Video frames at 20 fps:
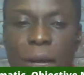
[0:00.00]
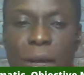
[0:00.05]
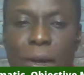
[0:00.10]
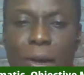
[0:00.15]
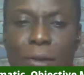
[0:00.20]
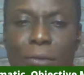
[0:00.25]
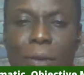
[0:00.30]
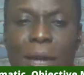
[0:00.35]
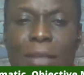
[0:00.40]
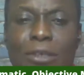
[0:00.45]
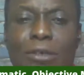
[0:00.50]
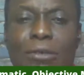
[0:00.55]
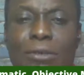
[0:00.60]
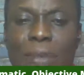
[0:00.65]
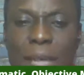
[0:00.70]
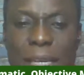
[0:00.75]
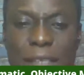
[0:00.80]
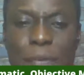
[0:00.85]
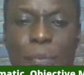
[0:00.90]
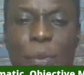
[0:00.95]
when you
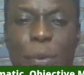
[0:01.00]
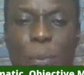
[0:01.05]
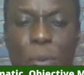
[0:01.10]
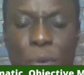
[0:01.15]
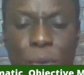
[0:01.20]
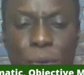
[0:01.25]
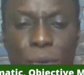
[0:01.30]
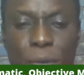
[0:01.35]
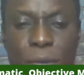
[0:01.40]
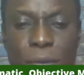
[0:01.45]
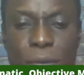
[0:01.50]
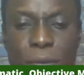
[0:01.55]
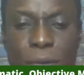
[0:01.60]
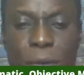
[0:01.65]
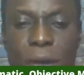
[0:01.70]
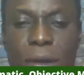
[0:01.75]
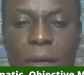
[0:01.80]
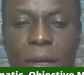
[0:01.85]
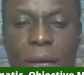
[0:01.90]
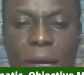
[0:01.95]
rate people
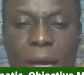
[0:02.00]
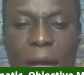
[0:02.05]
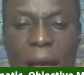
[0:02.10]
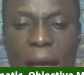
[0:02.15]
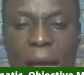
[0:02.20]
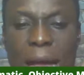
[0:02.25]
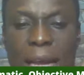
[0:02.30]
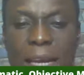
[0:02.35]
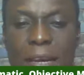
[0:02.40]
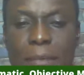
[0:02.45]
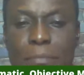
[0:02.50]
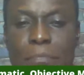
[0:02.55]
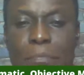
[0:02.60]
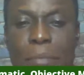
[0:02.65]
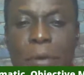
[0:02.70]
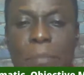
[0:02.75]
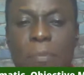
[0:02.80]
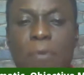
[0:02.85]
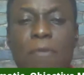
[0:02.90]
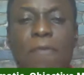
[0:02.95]
and
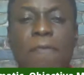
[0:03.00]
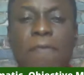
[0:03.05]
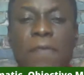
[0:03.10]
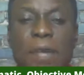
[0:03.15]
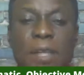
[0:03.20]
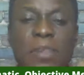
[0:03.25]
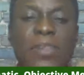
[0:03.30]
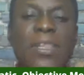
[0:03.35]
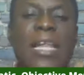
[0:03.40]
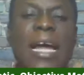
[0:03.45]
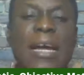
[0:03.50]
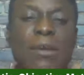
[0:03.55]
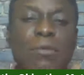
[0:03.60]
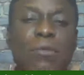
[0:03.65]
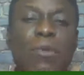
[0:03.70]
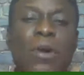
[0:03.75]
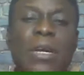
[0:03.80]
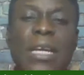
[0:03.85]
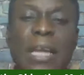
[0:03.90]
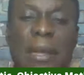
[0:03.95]
people feel that
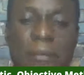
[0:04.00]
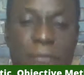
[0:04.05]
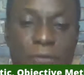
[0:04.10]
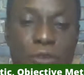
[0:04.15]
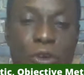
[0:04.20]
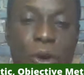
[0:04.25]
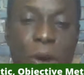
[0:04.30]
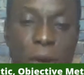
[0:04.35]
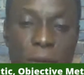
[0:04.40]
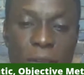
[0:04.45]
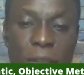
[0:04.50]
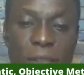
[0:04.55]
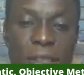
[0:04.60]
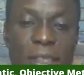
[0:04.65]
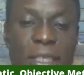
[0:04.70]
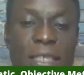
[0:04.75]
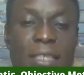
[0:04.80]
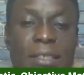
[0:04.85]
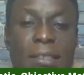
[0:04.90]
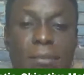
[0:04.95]
what they have done
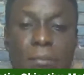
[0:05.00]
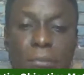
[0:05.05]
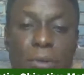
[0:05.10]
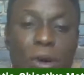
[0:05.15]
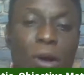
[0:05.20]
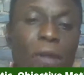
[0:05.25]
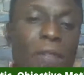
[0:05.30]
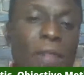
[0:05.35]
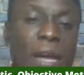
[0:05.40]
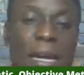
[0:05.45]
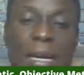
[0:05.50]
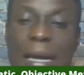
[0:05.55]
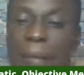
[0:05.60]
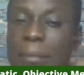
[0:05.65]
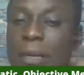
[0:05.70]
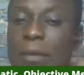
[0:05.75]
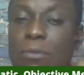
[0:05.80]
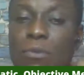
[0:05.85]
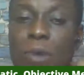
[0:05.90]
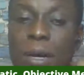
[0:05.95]
is more than,
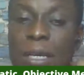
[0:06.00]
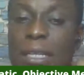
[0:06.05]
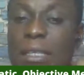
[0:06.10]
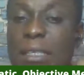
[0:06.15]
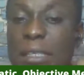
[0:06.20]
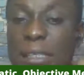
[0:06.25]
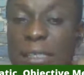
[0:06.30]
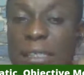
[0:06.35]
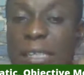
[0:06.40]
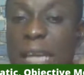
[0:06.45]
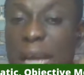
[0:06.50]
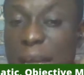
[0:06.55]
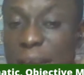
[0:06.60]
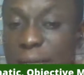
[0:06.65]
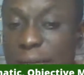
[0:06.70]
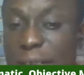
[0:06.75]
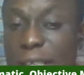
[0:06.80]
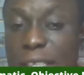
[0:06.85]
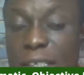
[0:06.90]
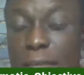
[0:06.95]
what they deserve
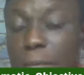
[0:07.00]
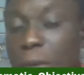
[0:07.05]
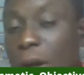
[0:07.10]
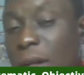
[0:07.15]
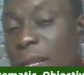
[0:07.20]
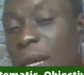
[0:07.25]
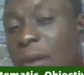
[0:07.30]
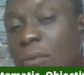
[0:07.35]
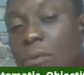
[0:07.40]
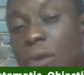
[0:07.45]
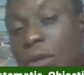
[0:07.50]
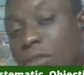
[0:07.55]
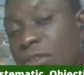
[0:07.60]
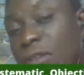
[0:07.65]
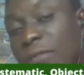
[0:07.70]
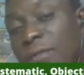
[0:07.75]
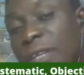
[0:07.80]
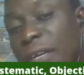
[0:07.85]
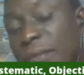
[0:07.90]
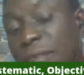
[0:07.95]
is more than what
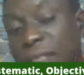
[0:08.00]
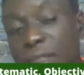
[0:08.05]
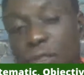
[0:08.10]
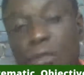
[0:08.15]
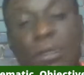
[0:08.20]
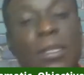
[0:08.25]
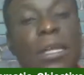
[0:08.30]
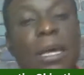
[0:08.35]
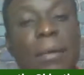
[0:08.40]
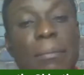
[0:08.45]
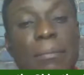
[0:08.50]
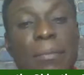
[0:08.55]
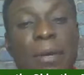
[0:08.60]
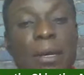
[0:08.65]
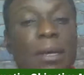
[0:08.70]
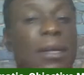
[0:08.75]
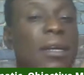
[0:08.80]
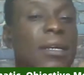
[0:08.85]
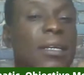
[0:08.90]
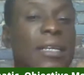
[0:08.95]
you've given to them,
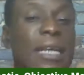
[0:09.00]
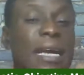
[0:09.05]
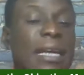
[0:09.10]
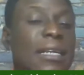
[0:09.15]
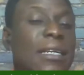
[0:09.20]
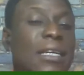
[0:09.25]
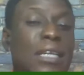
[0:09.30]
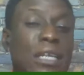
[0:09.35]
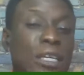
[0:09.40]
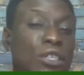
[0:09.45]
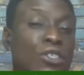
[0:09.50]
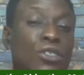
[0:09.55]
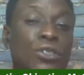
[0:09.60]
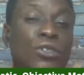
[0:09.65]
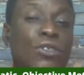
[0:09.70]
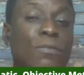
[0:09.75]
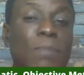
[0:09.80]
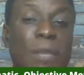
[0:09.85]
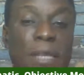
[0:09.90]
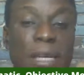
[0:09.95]
then issues
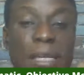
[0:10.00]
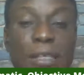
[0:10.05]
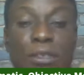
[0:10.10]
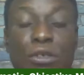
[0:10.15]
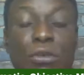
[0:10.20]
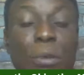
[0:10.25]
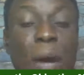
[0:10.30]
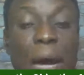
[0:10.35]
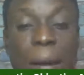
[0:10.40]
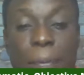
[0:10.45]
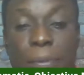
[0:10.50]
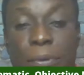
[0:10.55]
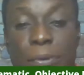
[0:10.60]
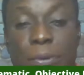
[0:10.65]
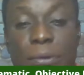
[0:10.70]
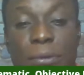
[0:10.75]
begin to happen.